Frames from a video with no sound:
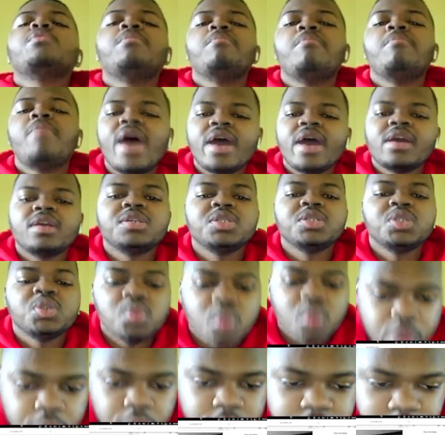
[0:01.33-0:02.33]
back. It's
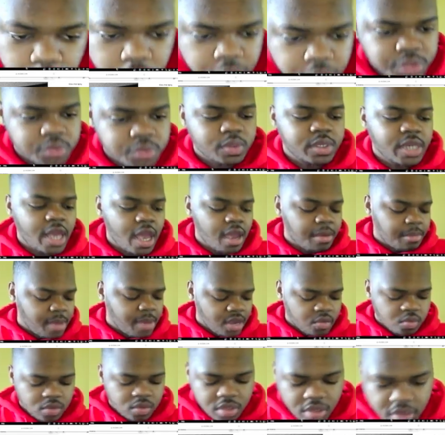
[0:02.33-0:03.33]
Works Works React
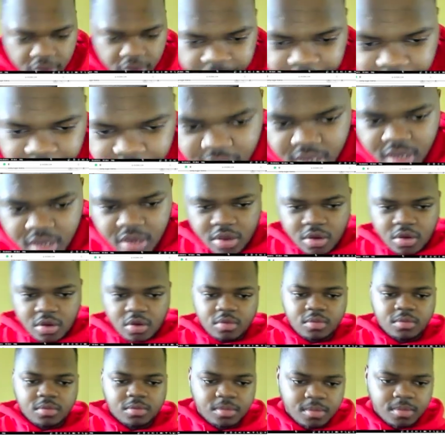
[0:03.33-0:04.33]
back with another
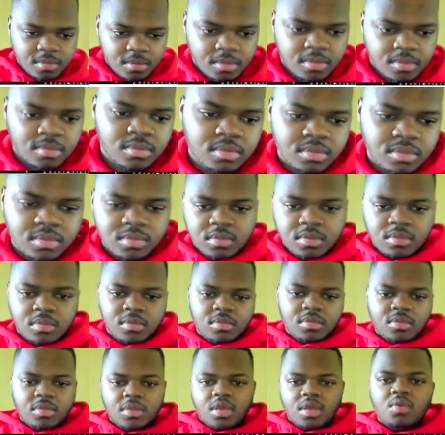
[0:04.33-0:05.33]
video.
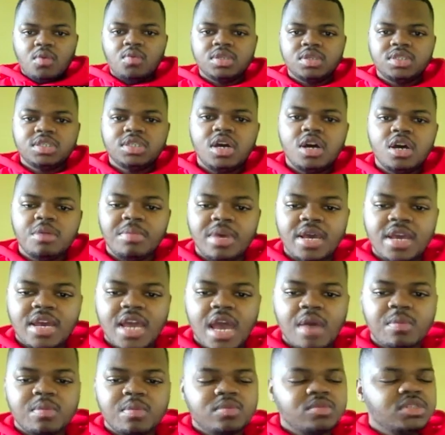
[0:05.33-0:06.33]
What's up, man?
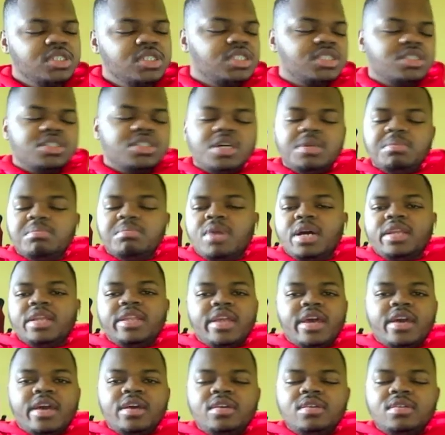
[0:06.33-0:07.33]
Have it's a good
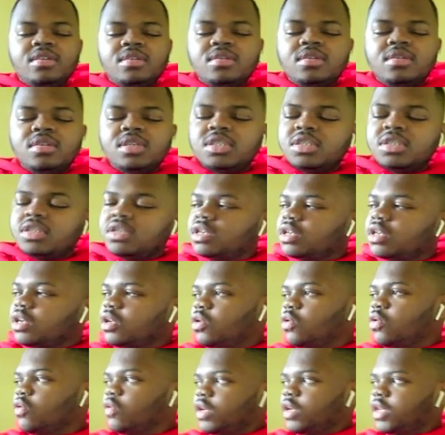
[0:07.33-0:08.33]
Monday. It's a good
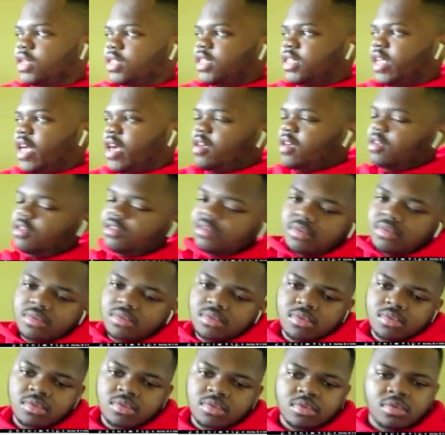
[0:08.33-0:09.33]
glorious day.
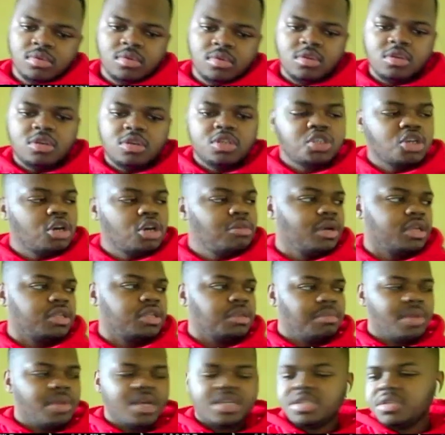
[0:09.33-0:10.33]
Sorry about the
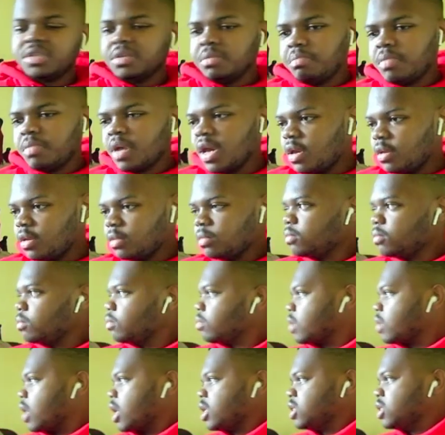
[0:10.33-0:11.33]
mess in the back.
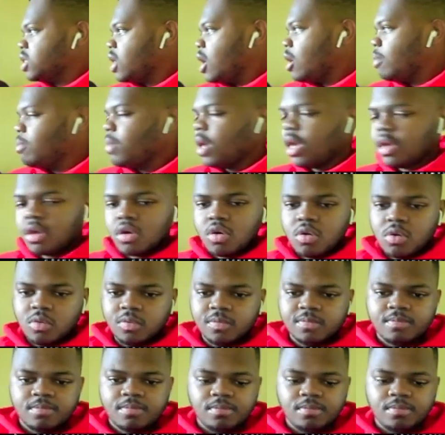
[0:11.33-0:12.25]
I just got back home,